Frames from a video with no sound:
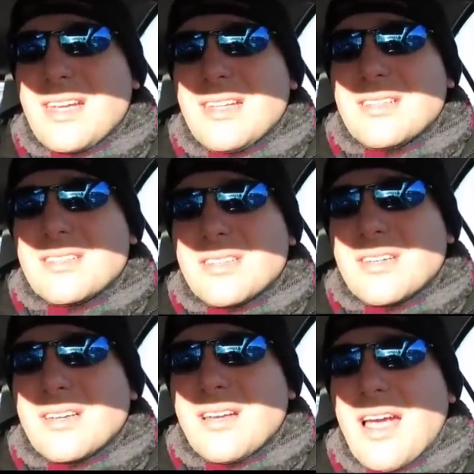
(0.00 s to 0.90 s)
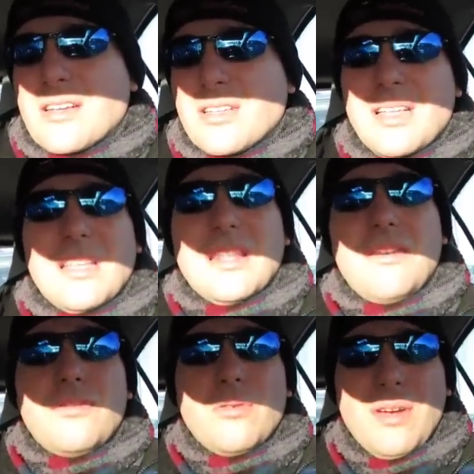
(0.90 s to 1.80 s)
tend to actually
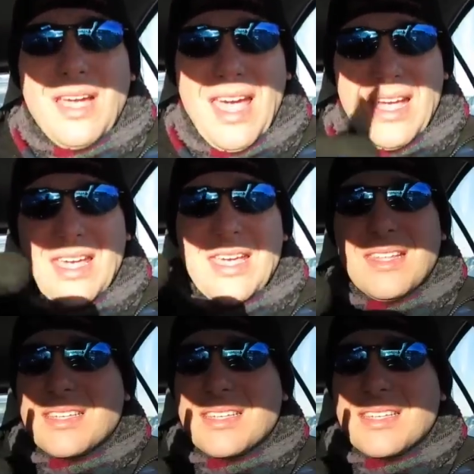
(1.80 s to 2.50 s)
leave you hanging in